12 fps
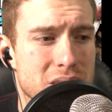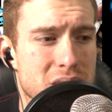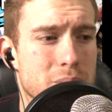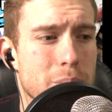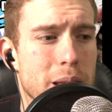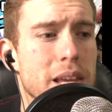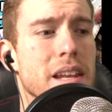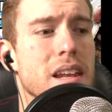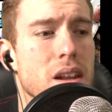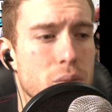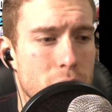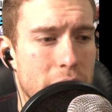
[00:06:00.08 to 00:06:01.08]
its speed
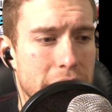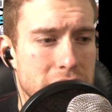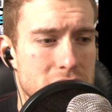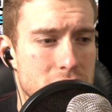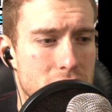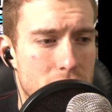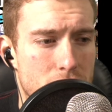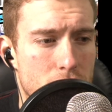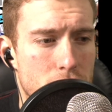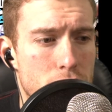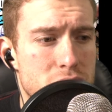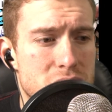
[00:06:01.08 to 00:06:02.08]
and weight.
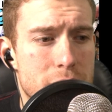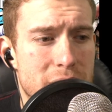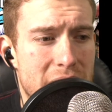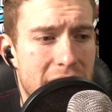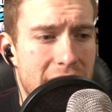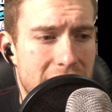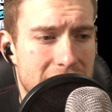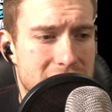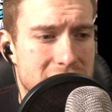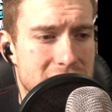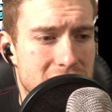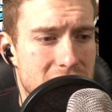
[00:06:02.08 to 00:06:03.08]
Use the
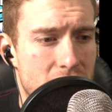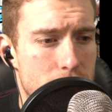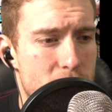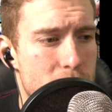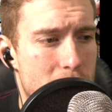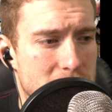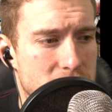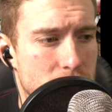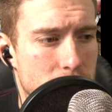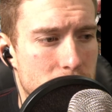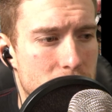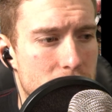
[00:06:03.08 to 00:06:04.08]
mechanics to gain
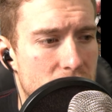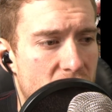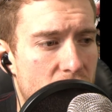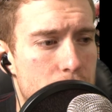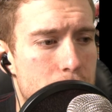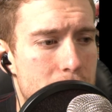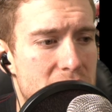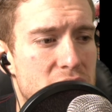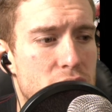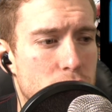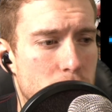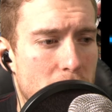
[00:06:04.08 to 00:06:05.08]
momentum and
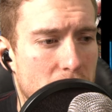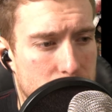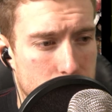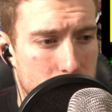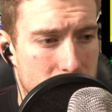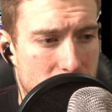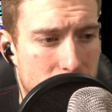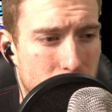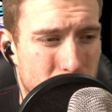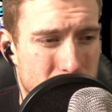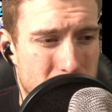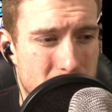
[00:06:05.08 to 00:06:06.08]
make your way through the
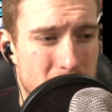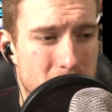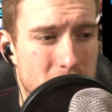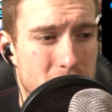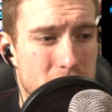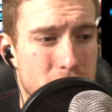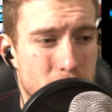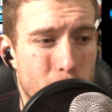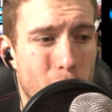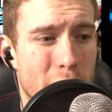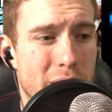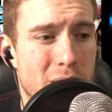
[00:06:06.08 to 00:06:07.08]
levels.
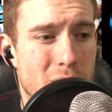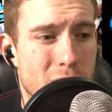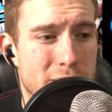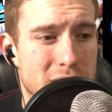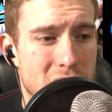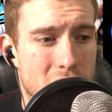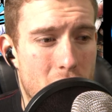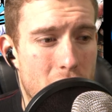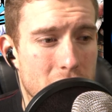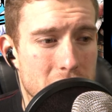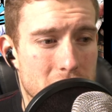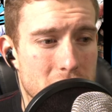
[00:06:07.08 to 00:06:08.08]
Toy with the
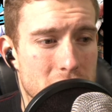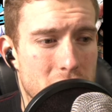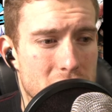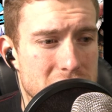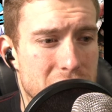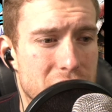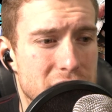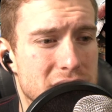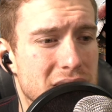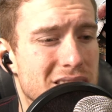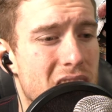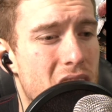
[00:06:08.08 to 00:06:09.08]
laws of
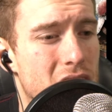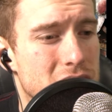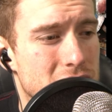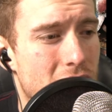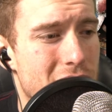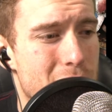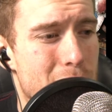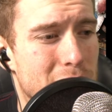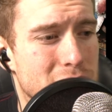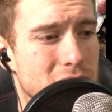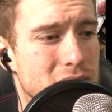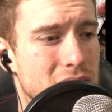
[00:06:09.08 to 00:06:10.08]
physics, solve the
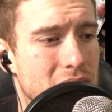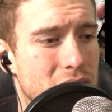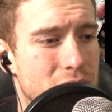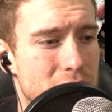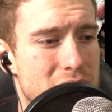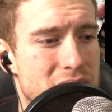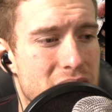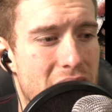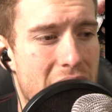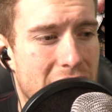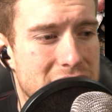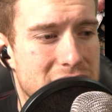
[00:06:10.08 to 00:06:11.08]
puzzles, and reach
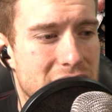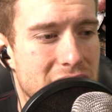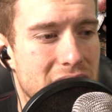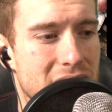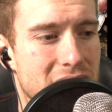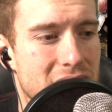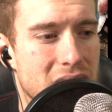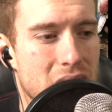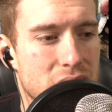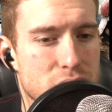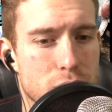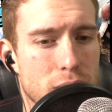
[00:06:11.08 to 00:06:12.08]
the exit
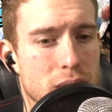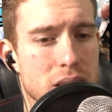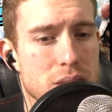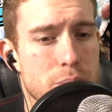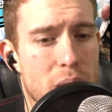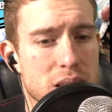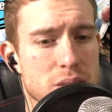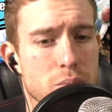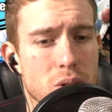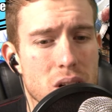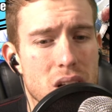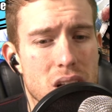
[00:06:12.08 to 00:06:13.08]
as quickly as
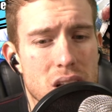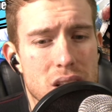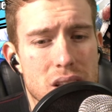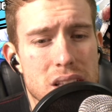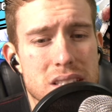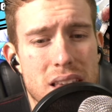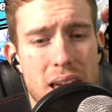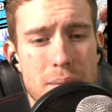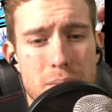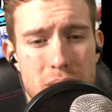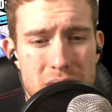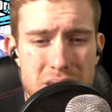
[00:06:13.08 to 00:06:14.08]
possible. This
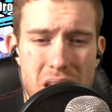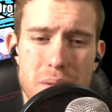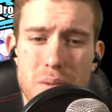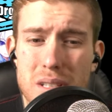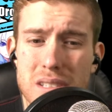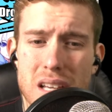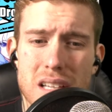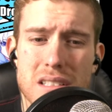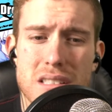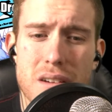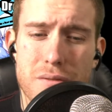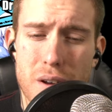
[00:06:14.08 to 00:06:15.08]
game looks like
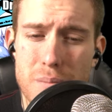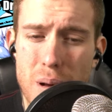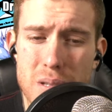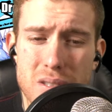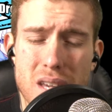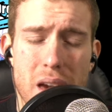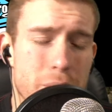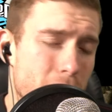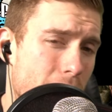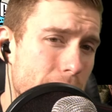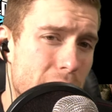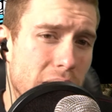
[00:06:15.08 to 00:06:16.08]
it's a fun puzzle
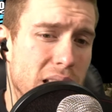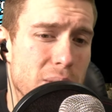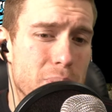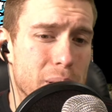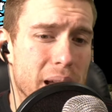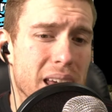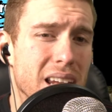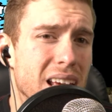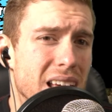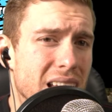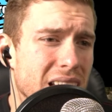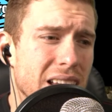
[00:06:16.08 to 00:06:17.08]
game. I'm not going to play it,
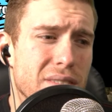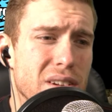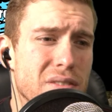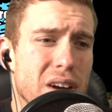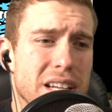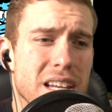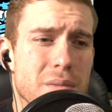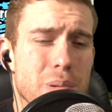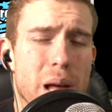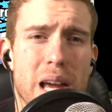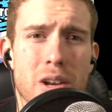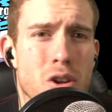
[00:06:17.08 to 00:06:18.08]
and even if I did
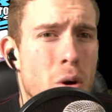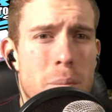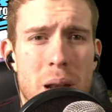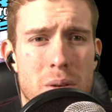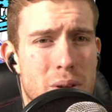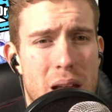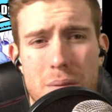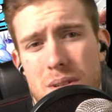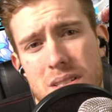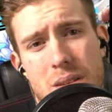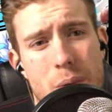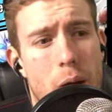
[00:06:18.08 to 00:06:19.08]
play it, nobody would
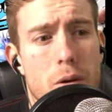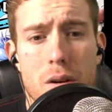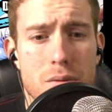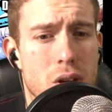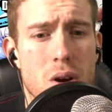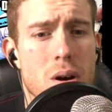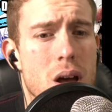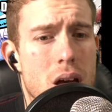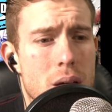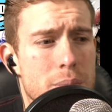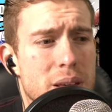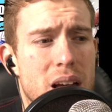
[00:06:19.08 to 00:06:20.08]
ever see my review
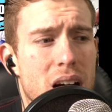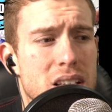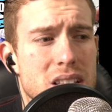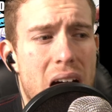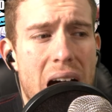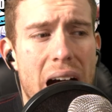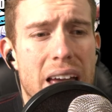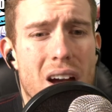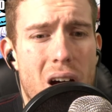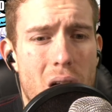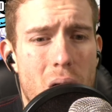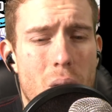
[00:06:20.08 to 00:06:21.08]
because
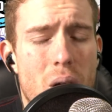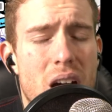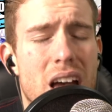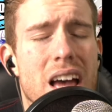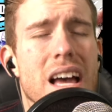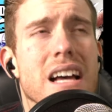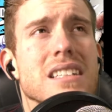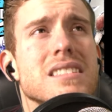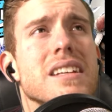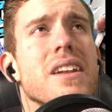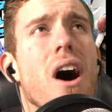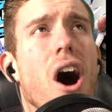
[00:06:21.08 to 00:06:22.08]
I.O.
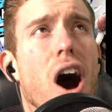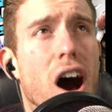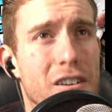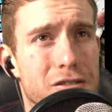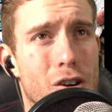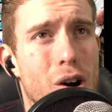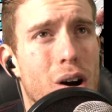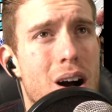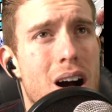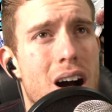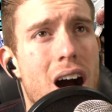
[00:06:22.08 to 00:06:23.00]
is an awful